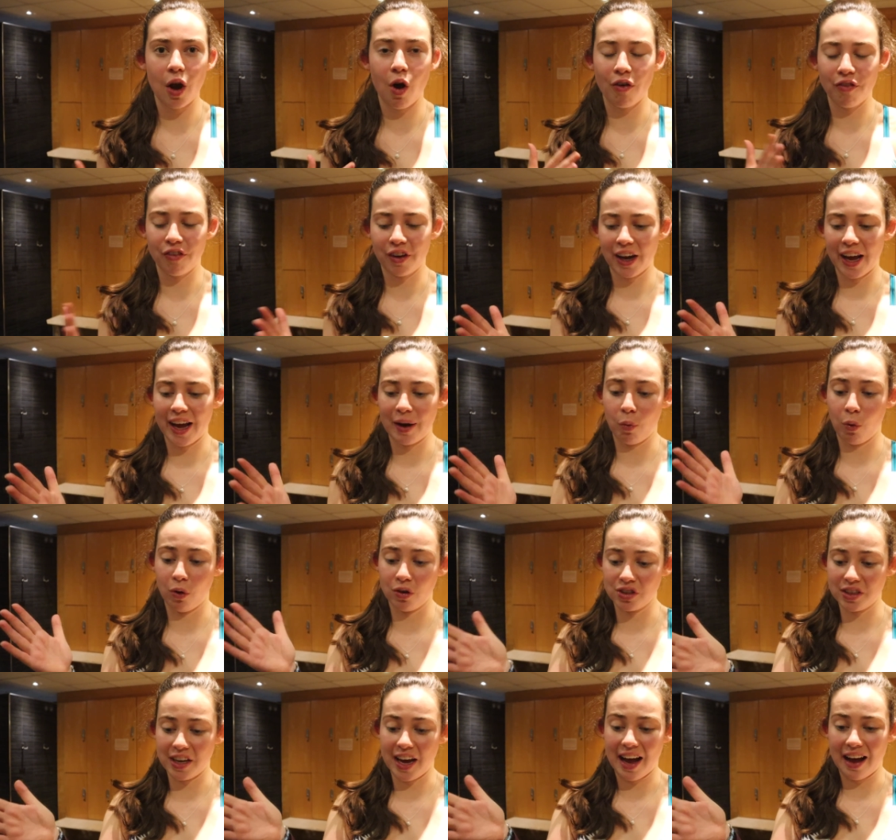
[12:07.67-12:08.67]
Often I
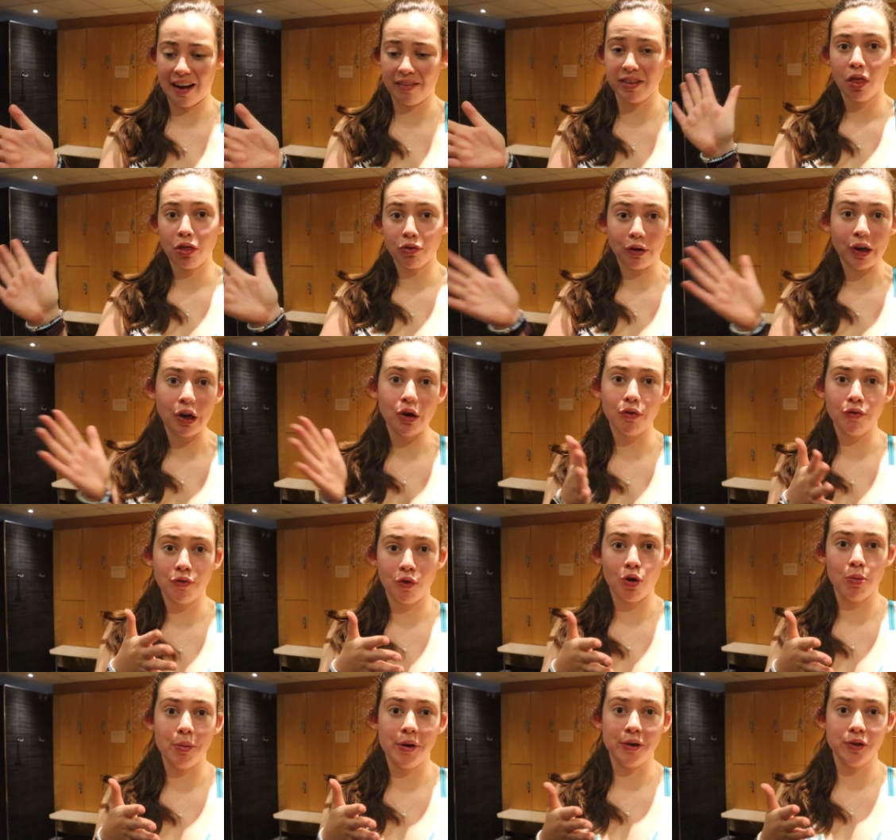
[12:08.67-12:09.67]
want to have three or
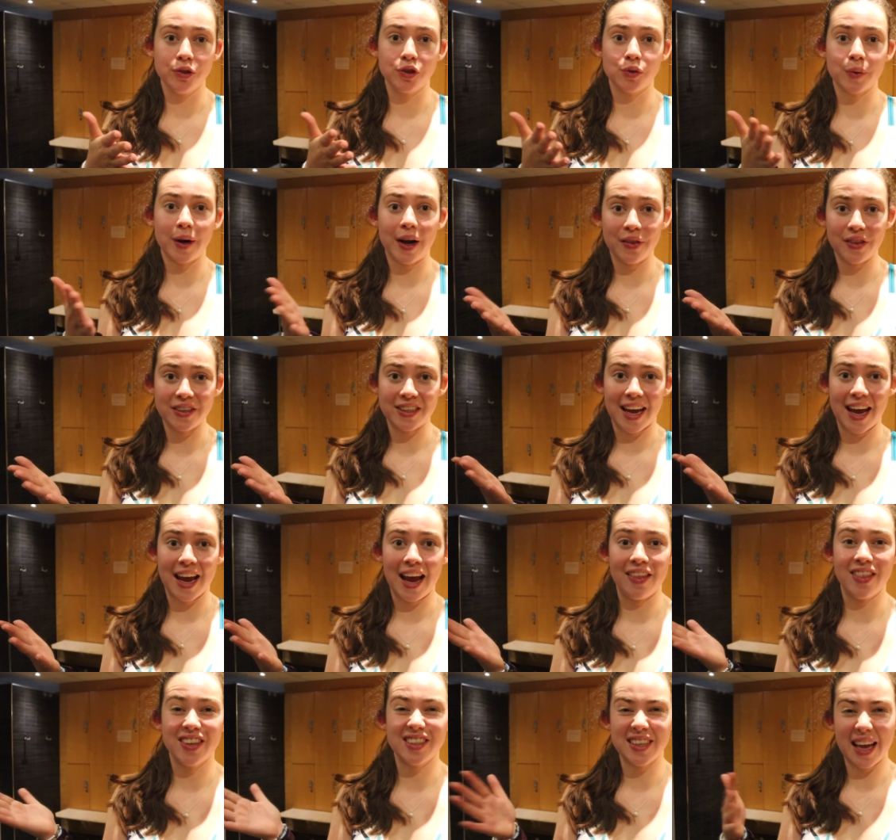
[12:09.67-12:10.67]
four meals throughout the day
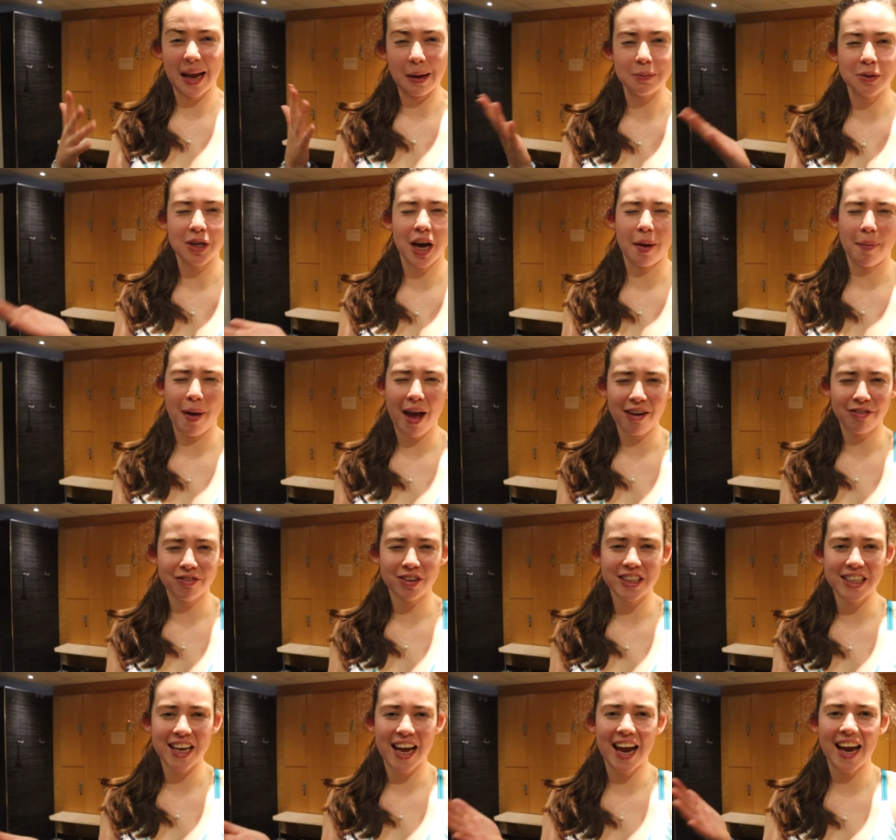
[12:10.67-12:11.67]
at the same time
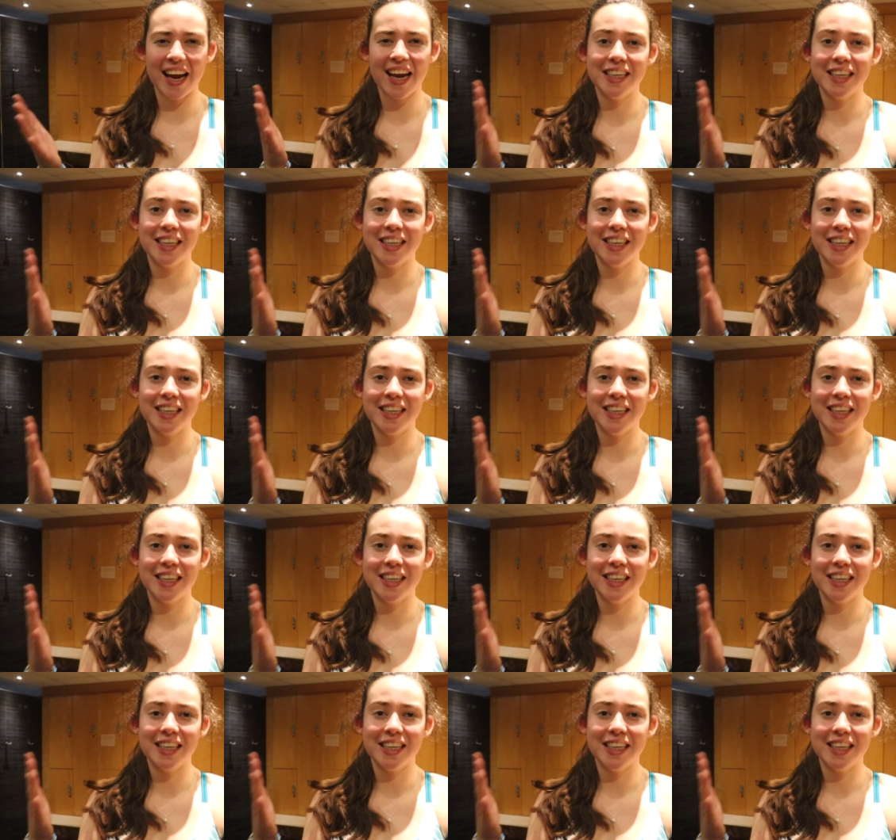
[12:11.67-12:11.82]
every day